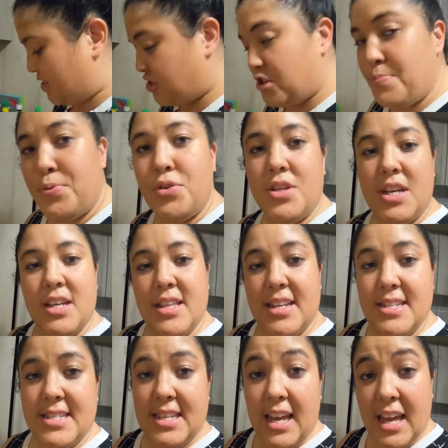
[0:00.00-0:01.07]
As you're putting
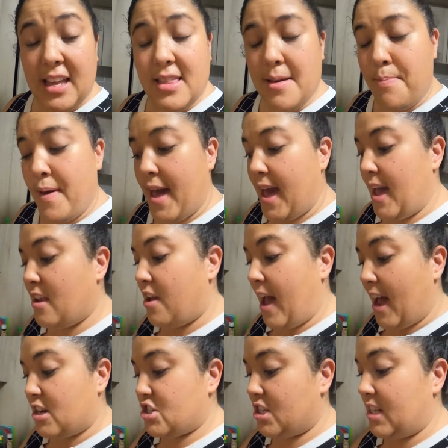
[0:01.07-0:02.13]
this in the pan, you
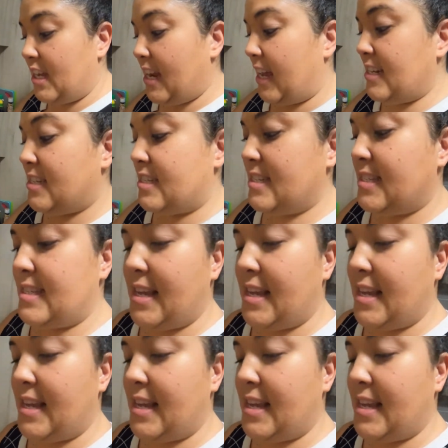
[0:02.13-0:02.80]
actually need to